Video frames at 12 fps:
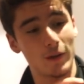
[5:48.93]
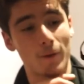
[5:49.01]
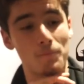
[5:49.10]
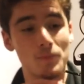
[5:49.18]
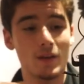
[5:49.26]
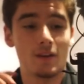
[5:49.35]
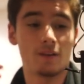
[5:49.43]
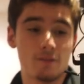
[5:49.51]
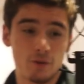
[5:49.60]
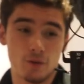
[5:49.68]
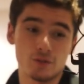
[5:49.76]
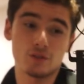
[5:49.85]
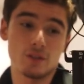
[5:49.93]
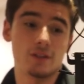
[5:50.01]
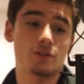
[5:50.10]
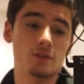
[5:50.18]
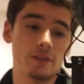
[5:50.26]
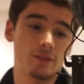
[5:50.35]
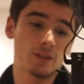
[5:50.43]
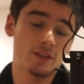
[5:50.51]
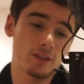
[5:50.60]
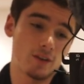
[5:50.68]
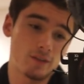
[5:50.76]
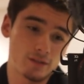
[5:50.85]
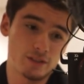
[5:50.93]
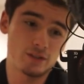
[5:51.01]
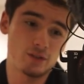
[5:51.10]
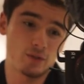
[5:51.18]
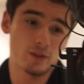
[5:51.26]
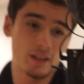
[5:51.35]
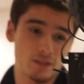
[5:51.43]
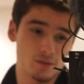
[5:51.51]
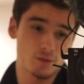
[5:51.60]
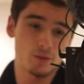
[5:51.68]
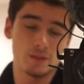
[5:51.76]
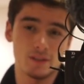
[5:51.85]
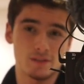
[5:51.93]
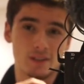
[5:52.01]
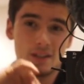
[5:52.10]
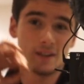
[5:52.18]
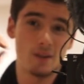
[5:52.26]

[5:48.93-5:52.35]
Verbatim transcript: Now for those of you that do live in London, obviously you know King's Road is